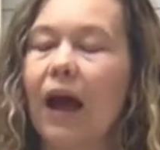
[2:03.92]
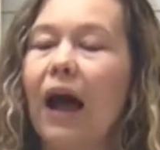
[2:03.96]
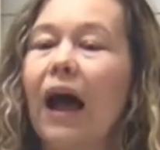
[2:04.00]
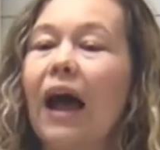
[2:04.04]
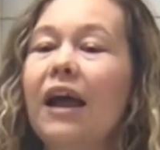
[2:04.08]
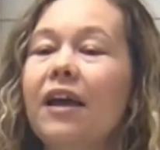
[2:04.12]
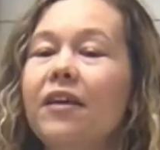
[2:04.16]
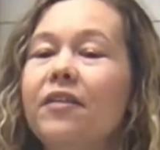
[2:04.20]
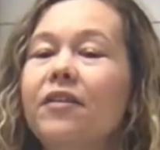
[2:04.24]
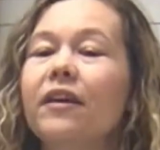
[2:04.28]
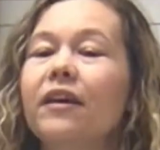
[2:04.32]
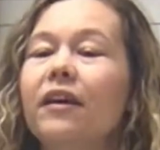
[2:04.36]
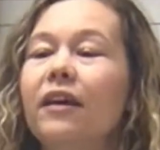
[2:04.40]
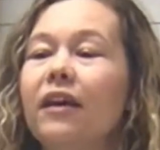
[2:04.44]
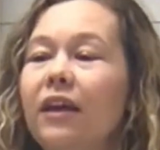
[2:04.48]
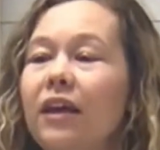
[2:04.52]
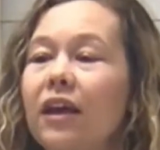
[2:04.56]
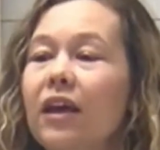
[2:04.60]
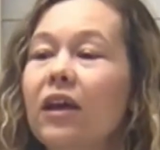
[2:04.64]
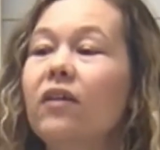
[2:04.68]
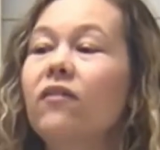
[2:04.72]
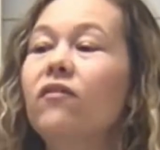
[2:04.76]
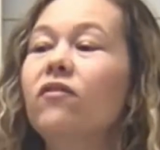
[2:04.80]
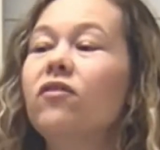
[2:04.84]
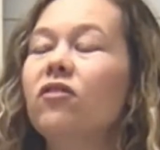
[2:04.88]
Isaac
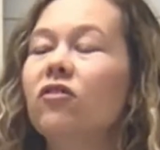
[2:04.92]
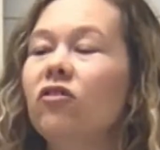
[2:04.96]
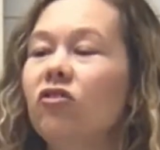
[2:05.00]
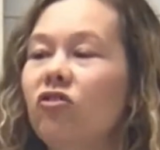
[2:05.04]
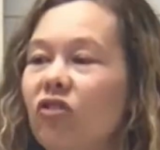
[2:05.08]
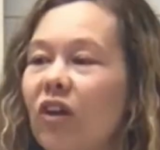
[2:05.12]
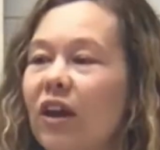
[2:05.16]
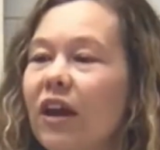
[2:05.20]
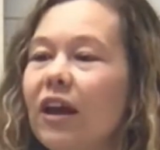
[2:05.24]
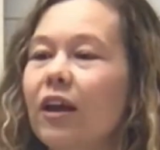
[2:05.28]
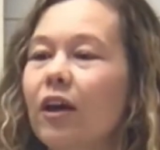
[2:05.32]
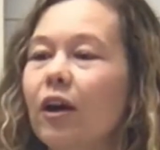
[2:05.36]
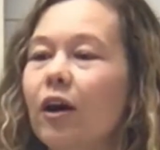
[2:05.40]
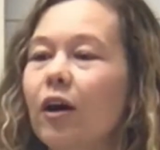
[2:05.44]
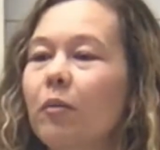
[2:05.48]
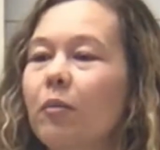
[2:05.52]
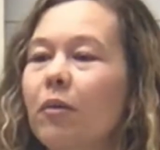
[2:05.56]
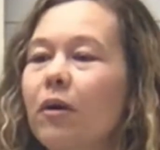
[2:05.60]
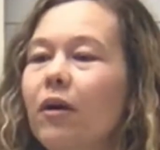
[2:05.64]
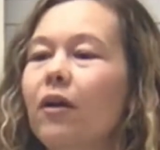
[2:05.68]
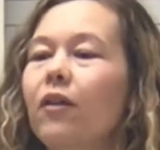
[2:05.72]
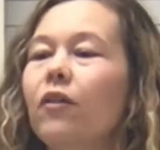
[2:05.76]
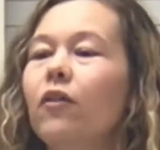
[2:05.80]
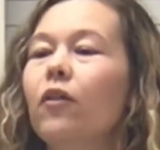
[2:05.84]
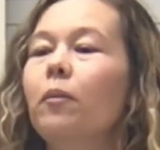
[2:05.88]
gives
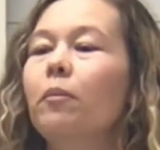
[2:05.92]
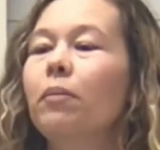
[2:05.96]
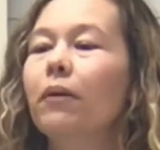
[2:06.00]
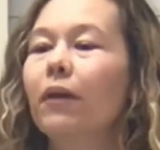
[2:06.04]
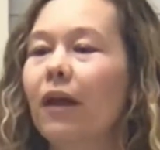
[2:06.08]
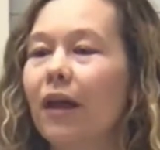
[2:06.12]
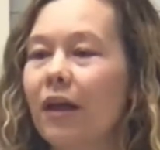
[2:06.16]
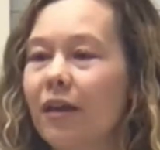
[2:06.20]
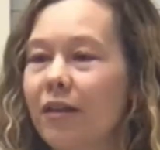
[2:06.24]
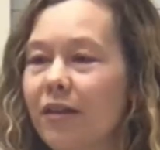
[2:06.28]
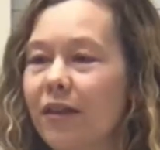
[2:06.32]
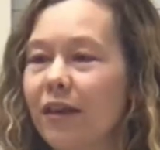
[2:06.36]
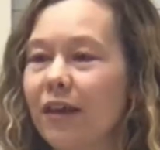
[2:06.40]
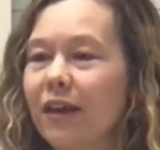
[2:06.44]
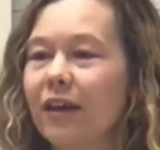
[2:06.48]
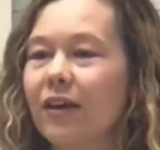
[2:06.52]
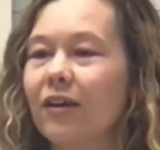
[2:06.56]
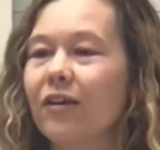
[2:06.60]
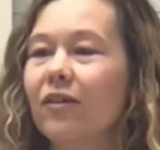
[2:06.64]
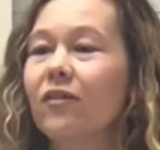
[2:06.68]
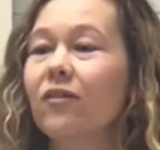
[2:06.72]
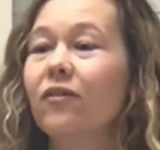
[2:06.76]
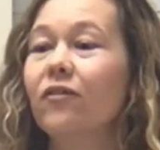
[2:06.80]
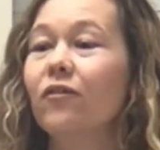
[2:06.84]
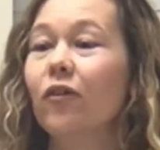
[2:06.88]
Jacob the
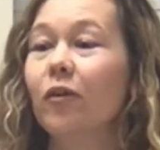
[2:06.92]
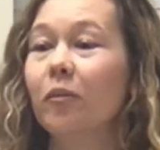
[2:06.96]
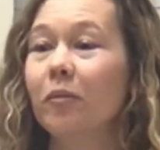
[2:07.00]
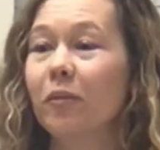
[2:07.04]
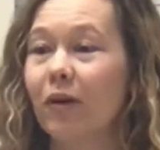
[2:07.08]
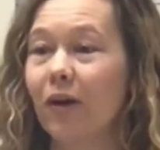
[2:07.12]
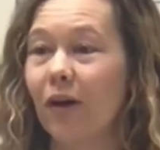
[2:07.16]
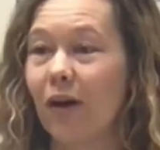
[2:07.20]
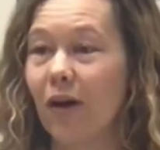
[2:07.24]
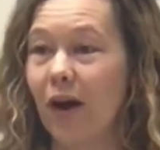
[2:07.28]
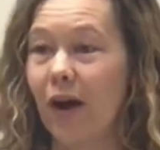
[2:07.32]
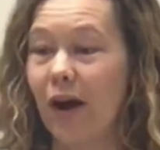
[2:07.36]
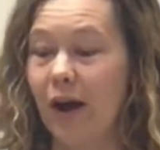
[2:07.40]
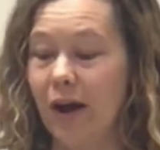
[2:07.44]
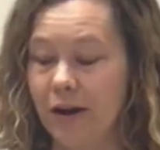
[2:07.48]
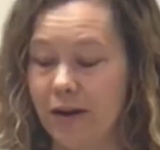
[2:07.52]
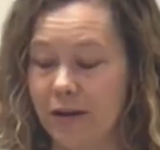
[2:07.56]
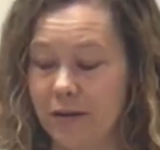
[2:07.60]
blessing from God.